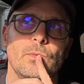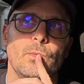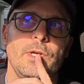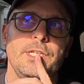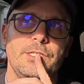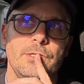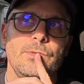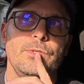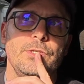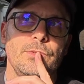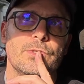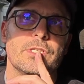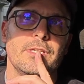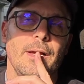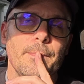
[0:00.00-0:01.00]
We
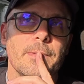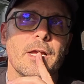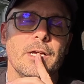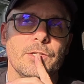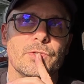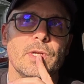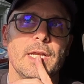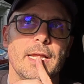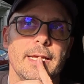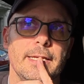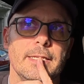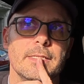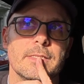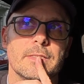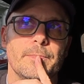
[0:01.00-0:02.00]
do some country
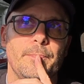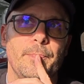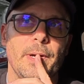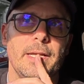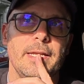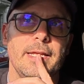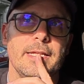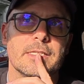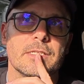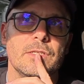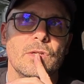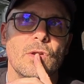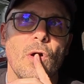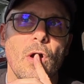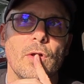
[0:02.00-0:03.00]
lanes, but it's
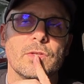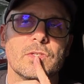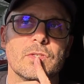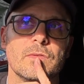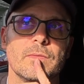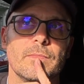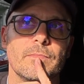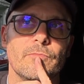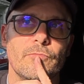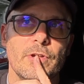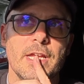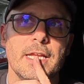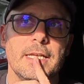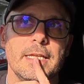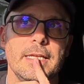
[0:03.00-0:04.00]
not
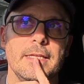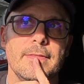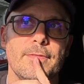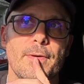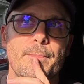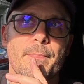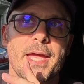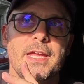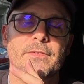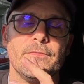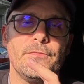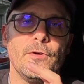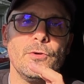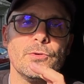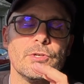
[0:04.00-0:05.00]
really the main
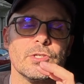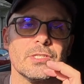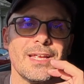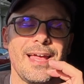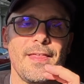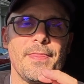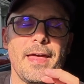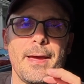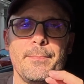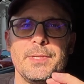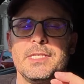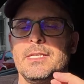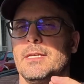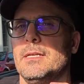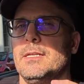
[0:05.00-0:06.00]
focus at that
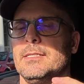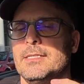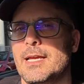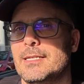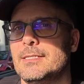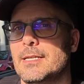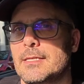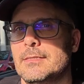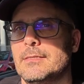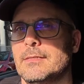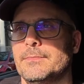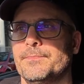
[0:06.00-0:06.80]
particular test centre.